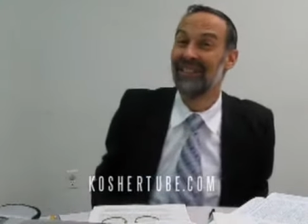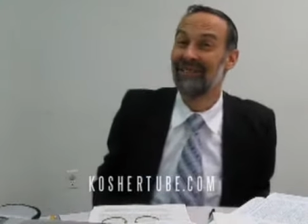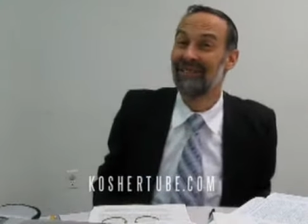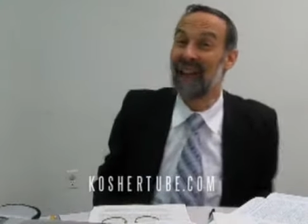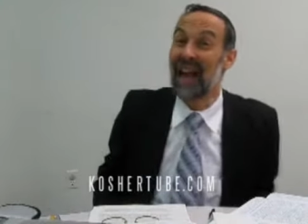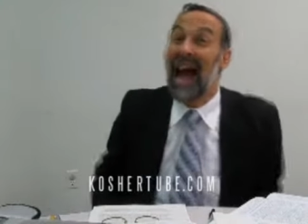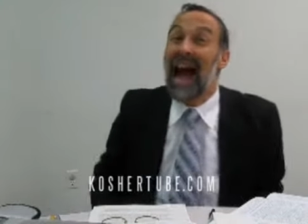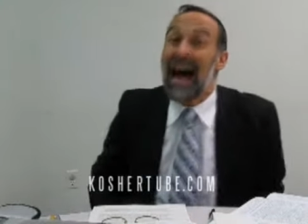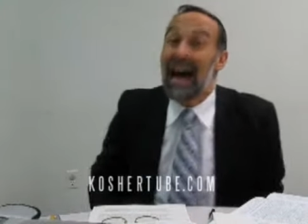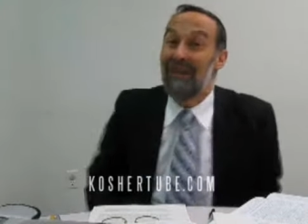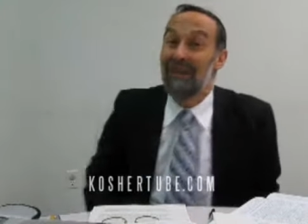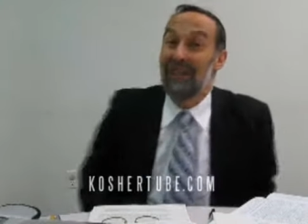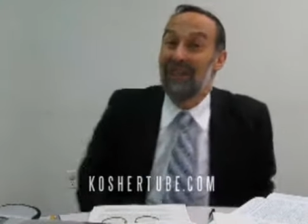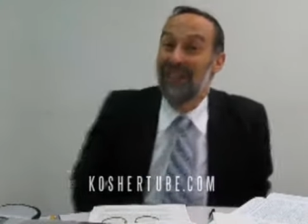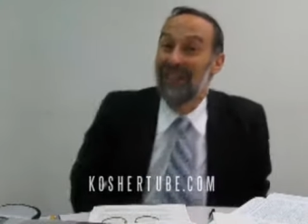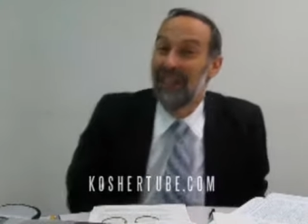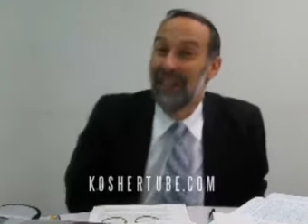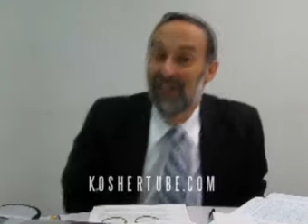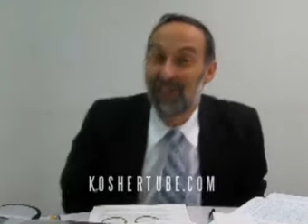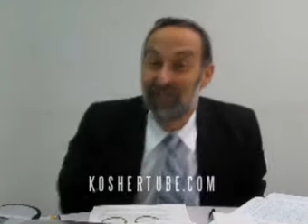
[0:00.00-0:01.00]
common,
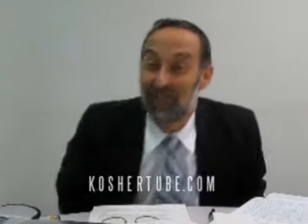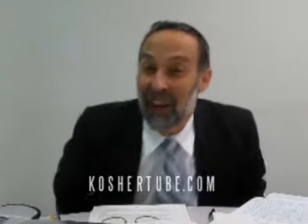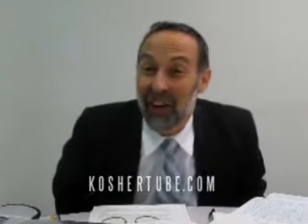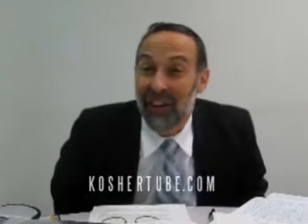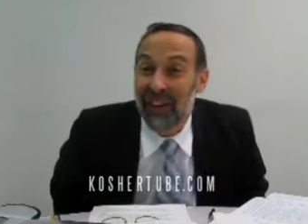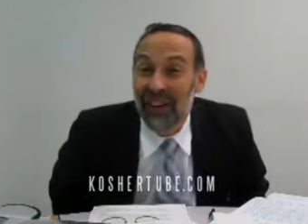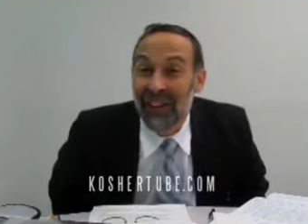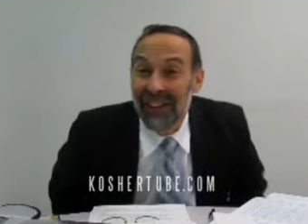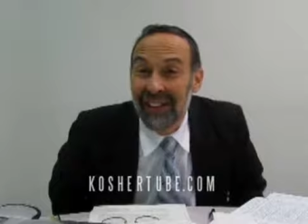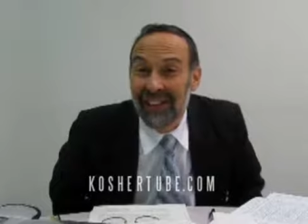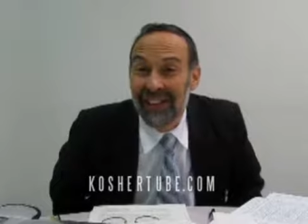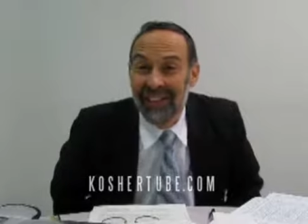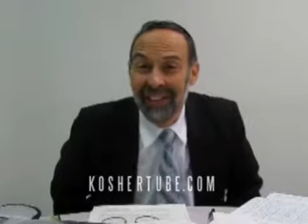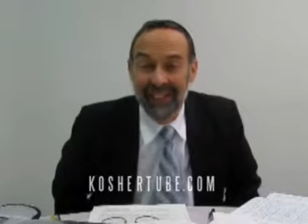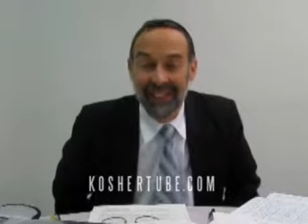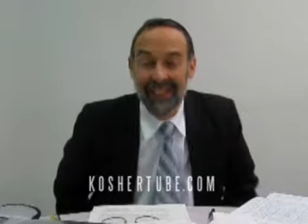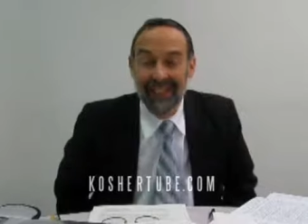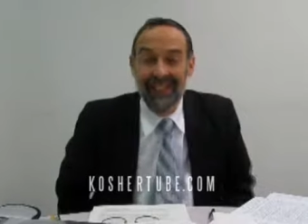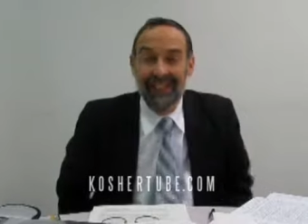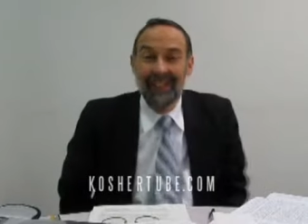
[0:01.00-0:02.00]
and it's very
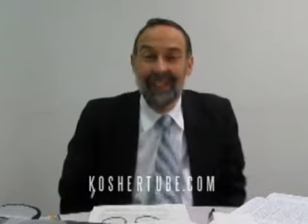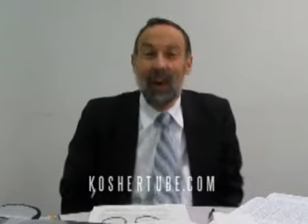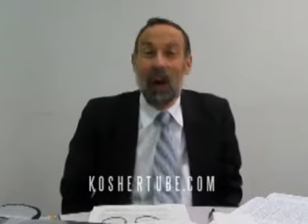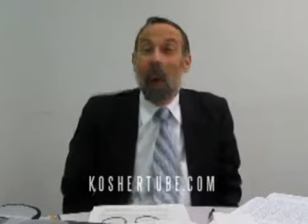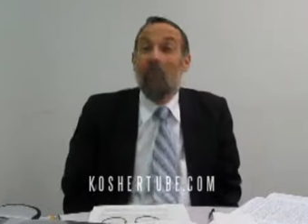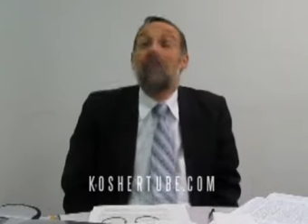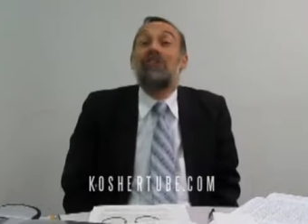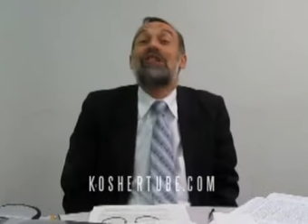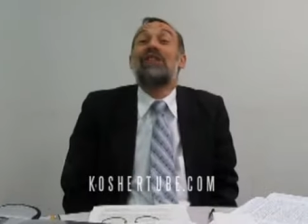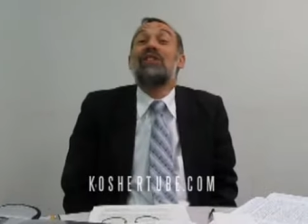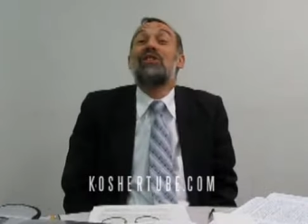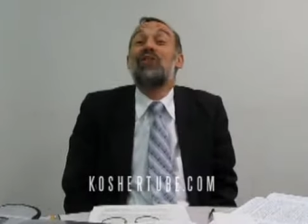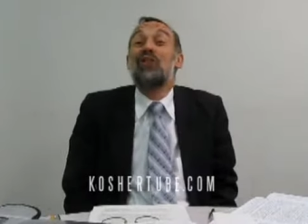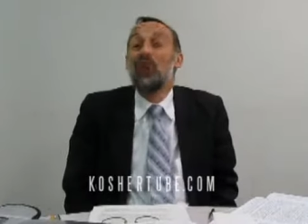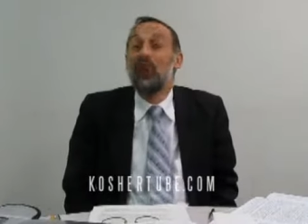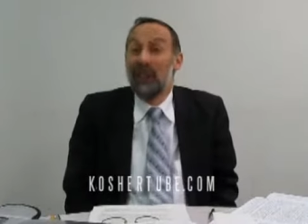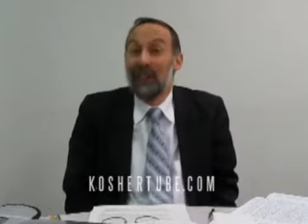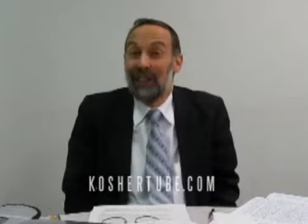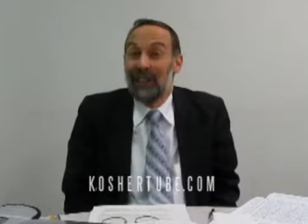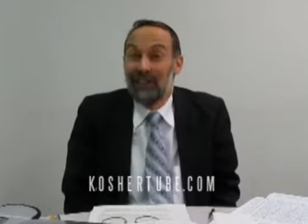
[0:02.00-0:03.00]
uh, almost
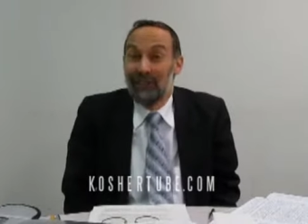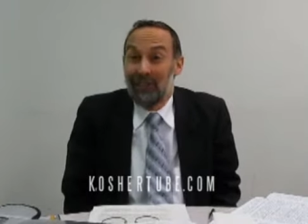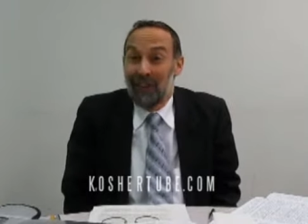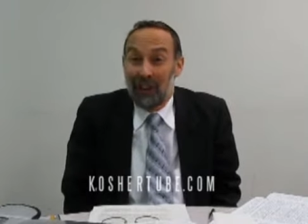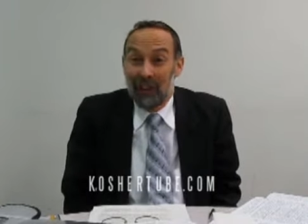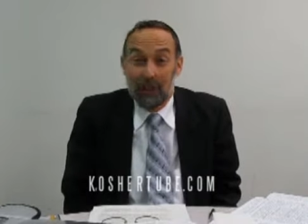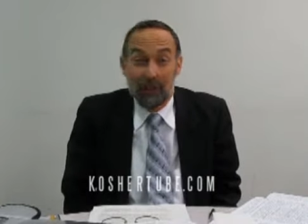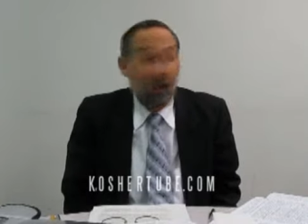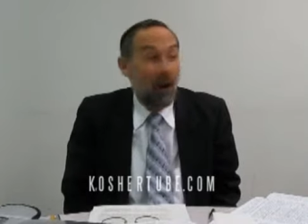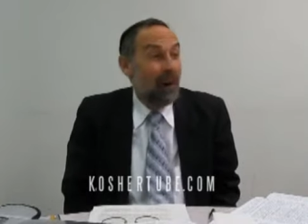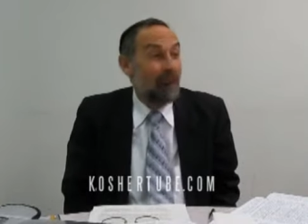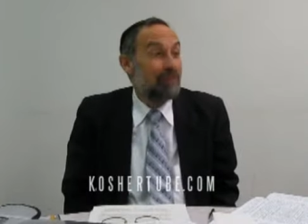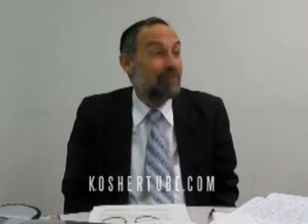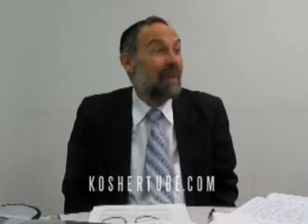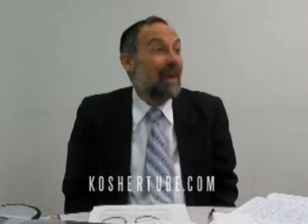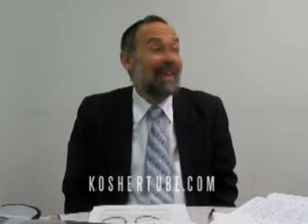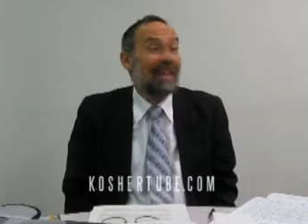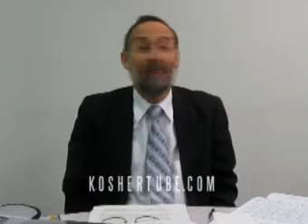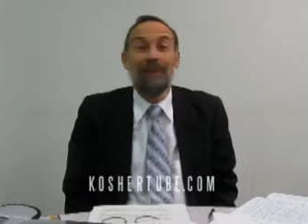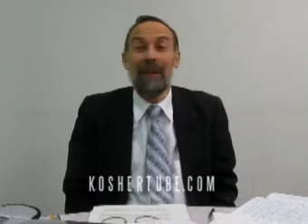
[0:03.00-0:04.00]
intuitive on the part of
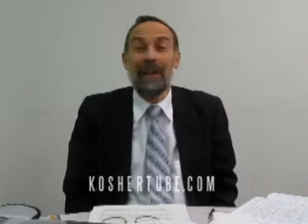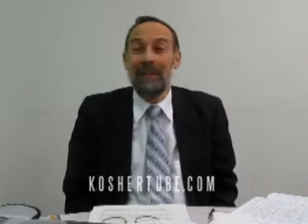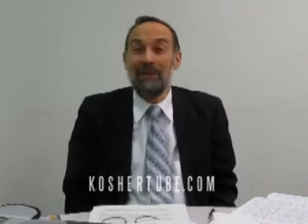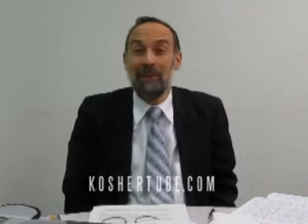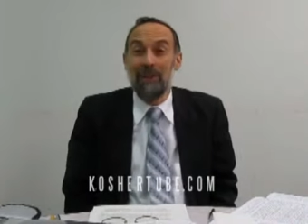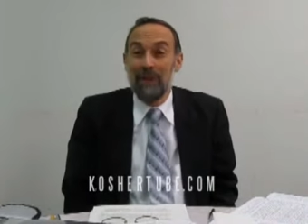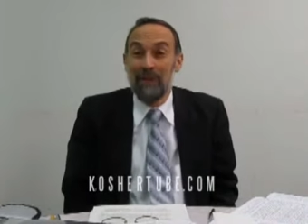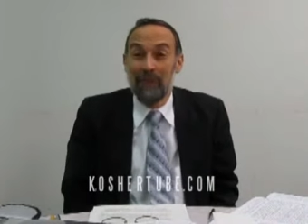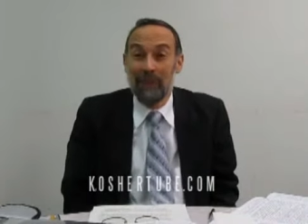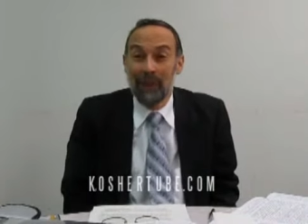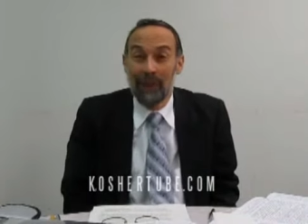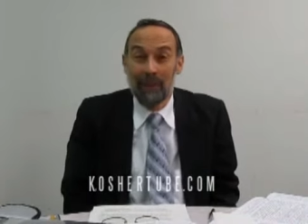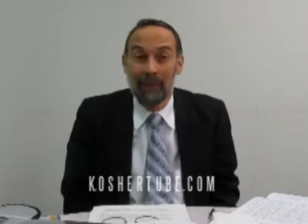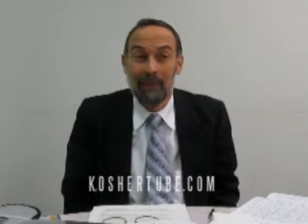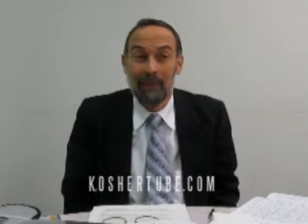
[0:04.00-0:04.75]
many, many people,